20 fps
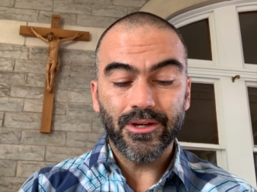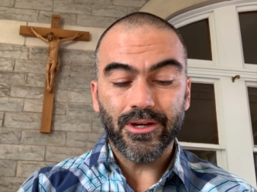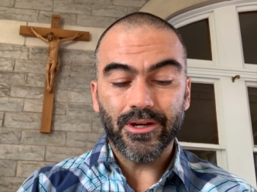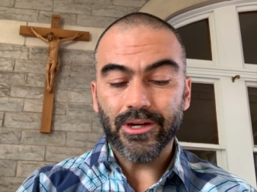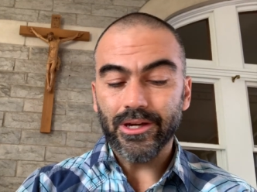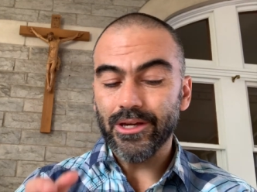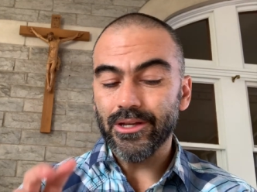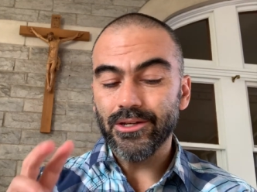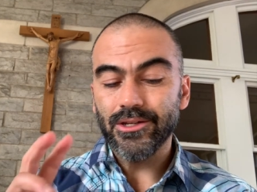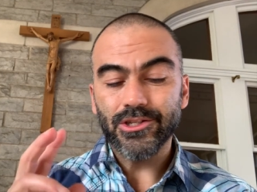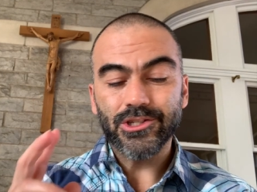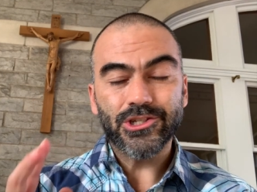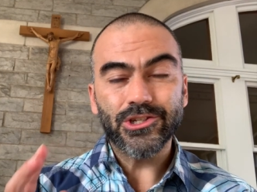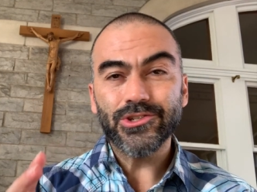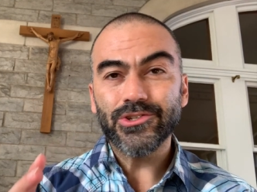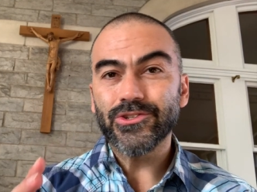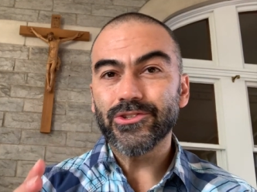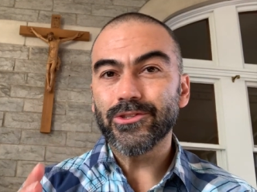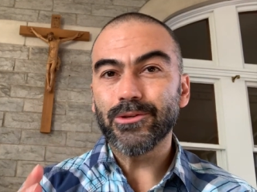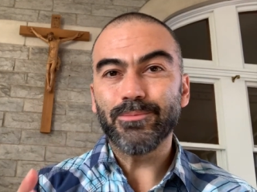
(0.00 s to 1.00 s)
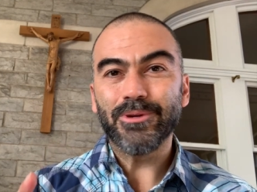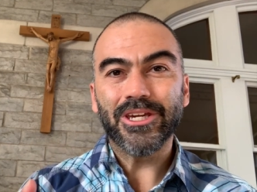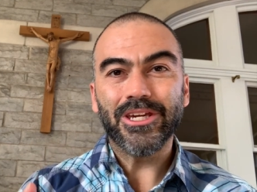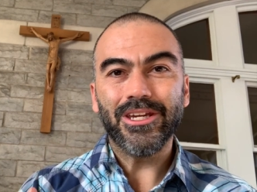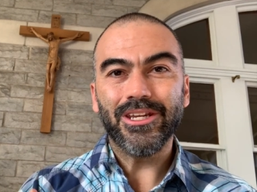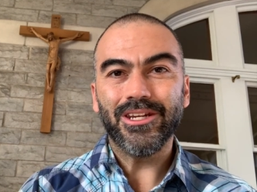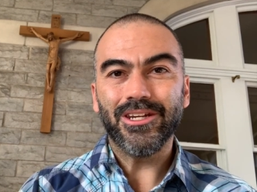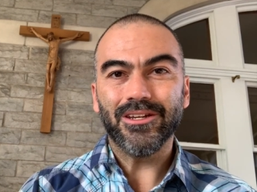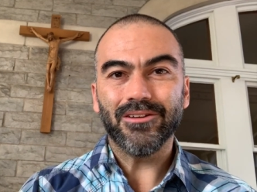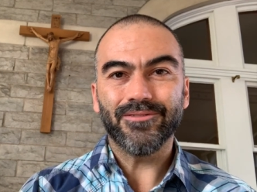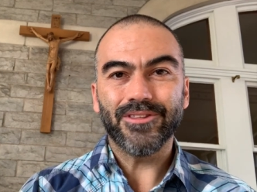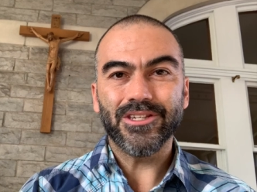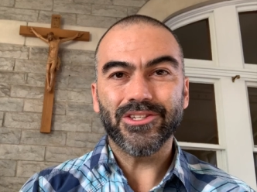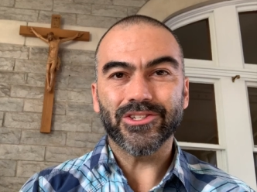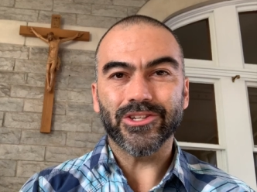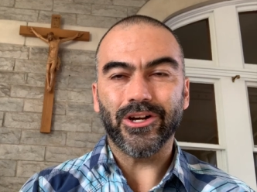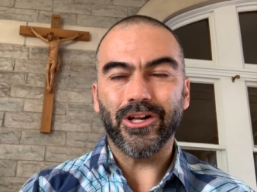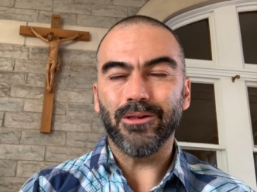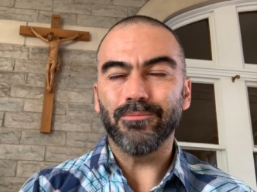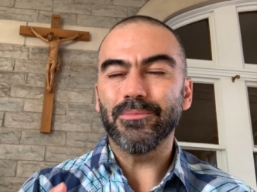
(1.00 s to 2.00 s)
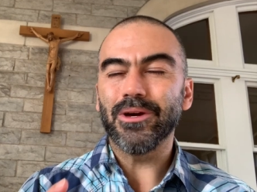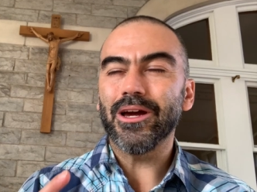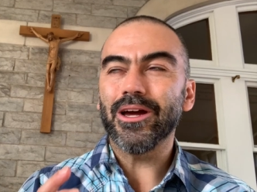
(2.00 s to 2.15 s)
and just the beginning of this psalm.